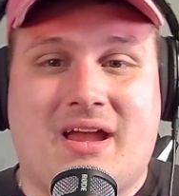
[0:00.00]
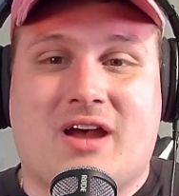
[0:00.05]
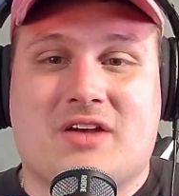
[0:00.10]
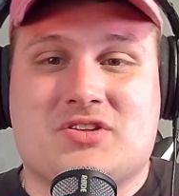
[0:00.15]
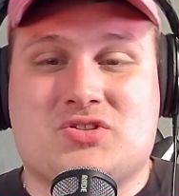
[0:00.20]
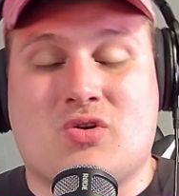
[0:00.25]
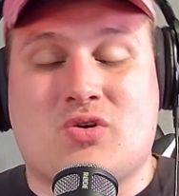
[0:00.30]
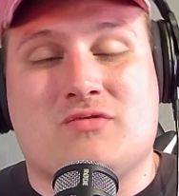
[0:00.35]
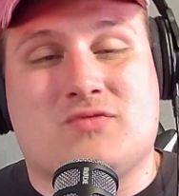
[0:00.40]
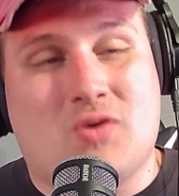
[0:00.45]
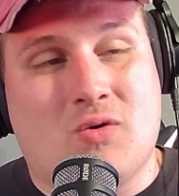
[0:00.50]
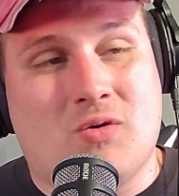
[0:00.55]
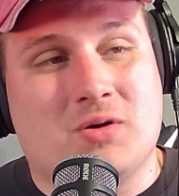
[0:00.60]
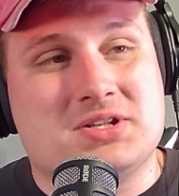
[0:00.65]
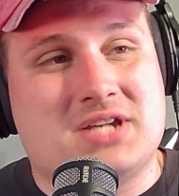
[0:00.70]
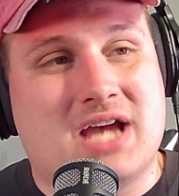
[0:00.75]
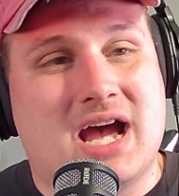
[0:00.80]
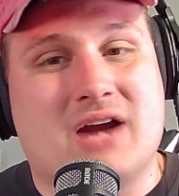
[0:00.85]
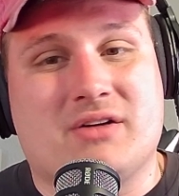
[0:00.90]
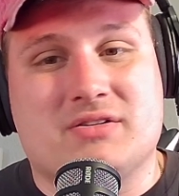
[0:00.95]
So of
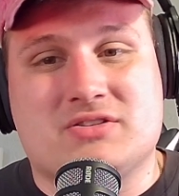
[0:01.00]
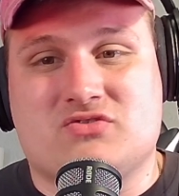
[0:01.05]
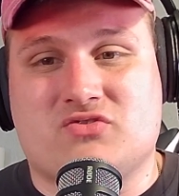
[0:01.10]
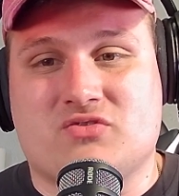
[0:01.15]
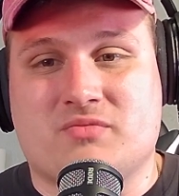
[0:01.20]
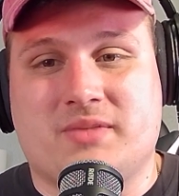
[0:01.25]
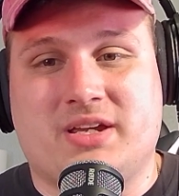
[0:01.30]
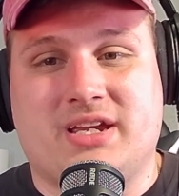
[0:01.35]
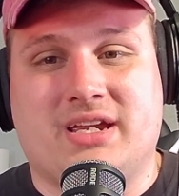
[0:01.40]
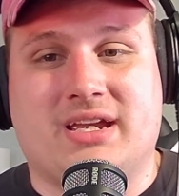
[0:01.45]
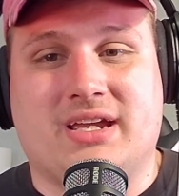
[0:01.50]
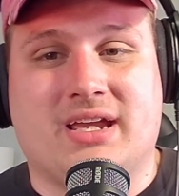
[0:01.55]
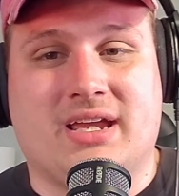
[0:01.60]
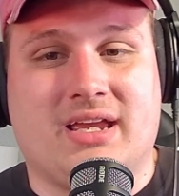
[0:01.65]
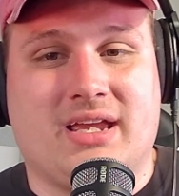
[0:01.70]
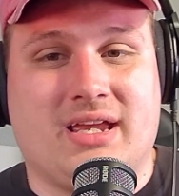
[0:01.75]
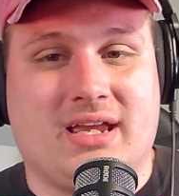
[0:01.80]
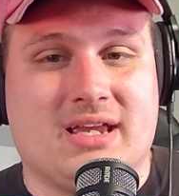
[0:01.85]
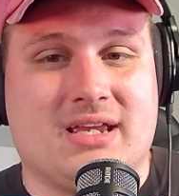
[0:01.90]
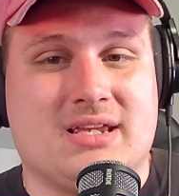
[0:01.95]
course Hagrid's for me
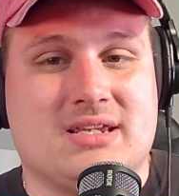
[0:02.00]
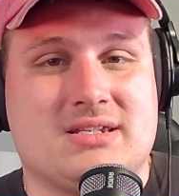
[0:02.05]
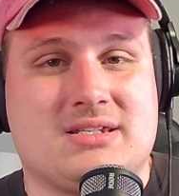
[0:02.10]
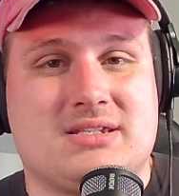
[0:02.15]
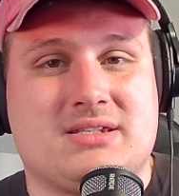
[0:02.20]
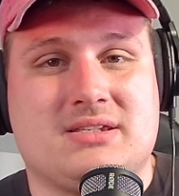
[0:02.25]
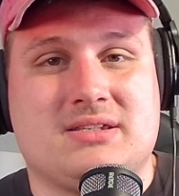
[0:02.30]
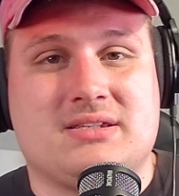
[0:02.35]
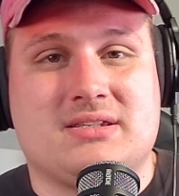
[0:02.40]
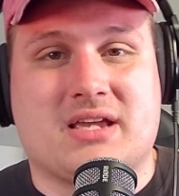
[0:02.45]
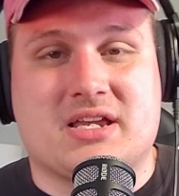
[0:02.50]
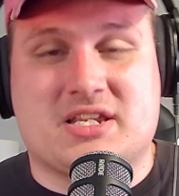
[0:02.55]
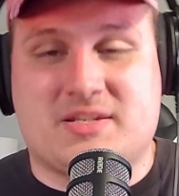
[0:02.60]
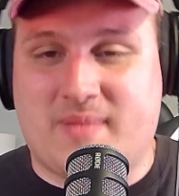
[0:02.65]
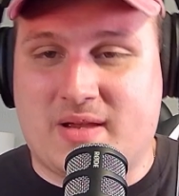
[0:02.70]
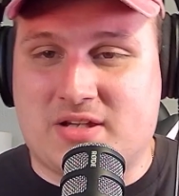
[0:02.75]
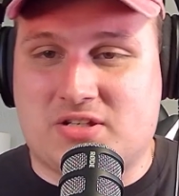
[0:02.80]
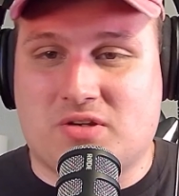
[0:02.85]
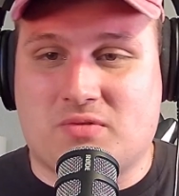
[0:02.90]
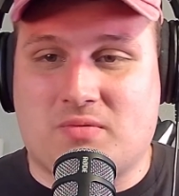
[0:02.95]
is a
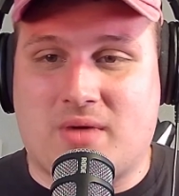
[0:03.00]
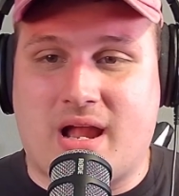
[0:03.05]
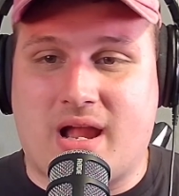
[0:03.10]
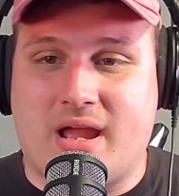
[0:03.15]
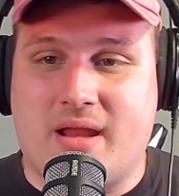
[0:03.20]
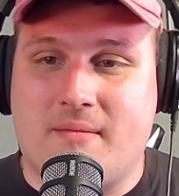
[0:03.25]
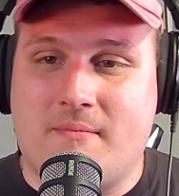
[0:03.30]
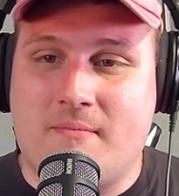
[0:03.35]
special ride,